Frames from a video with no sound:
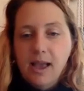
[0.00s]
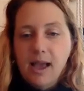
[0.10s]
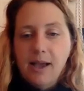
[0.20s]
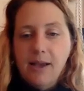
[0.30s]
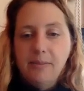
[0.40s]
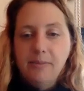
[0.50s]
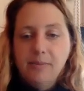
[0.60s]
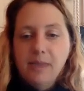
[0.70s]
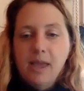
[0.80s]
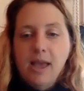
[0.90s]
Um,
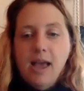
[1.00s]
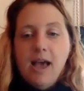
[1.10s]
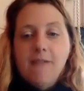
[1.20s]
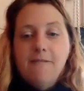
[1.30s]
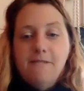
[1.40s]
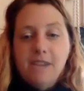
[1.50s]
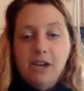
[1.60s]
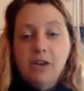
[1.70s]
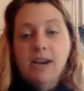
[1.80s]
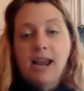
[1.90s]

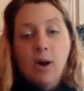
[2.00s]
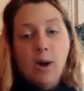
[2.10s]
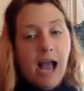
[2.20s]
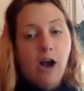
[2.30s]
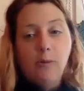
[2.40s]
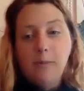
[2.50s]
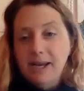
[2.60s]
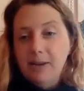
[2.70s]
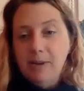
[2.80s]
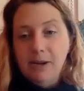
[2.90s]
Figuring out how
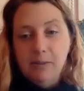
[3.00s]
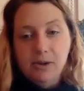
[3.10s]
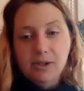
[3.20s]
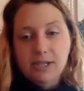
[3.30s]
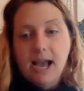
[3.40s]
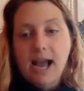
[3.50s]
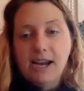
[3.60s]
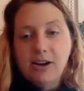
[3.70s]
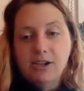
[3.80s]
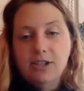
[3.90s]
many people to
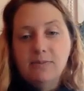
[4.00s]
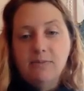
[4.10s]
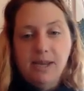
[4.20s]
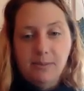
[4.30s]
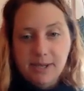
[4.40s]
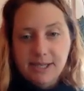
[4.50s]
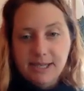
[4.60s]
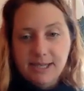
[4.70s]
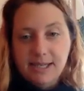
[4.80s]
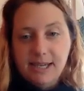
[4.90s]
hire to meet
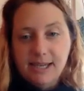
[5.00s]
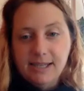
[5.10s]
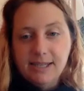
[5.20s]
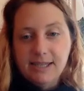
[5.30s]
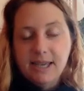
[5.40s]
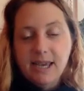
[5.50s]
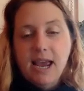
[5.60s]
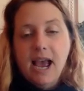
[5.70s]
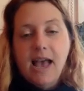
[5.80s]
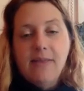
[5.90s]
business needs,
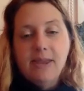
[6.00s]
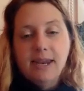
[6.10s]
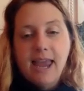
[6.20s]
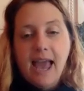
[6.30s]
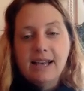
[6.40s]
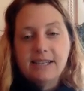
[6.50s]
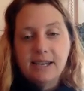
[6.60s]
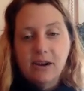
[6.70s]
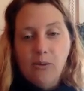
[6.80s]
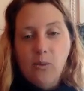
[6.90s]
and then
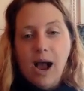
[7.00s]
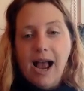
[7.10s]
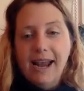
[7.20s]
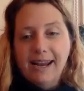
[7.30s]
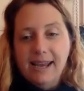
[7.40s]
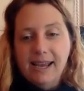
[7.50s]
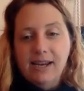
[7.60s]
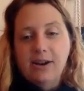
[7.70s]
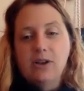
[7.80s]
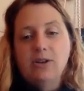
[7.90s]
casting a wide and
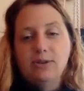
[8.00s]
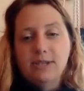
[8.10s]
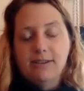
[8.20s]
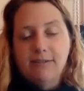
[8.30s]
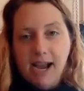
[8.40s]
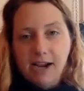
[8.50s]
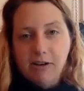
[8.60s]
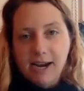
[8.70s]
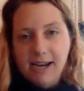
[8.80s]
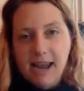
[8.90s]
inclusive
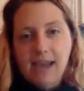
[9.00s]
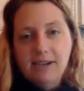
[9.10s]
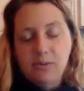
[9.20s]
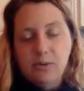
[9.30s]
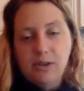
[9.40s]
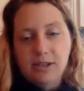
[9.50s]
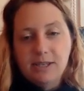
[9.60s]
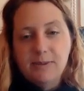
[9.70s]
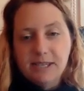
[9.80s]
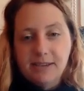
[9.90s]
hiring net were the
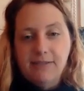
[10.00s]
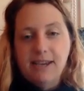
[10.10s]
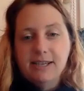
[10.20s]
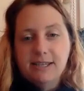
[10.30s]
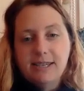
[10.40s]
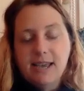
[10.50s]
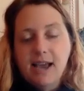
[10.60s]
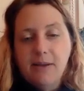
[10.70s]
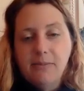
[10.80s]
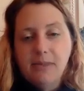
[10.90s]
specifics
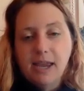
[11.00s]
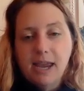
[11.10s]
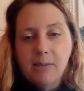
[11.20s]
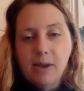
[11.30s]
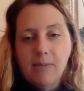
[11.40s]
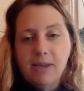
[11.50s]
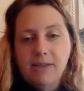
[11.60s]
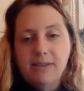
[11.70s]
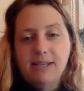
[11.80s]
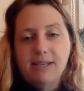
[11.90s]
that came up
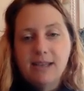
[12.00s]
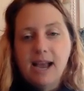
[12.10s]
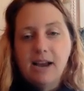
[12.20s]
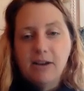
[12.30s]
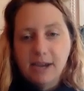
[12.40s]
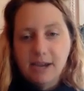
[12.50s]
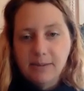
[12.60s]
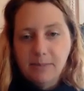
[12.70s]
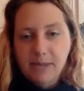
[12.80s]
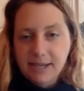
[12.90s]
in this hiring
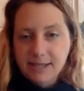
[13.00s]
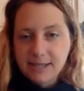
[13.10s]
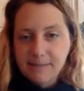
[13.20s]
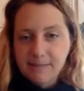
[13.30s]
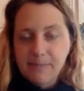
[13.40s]
piece.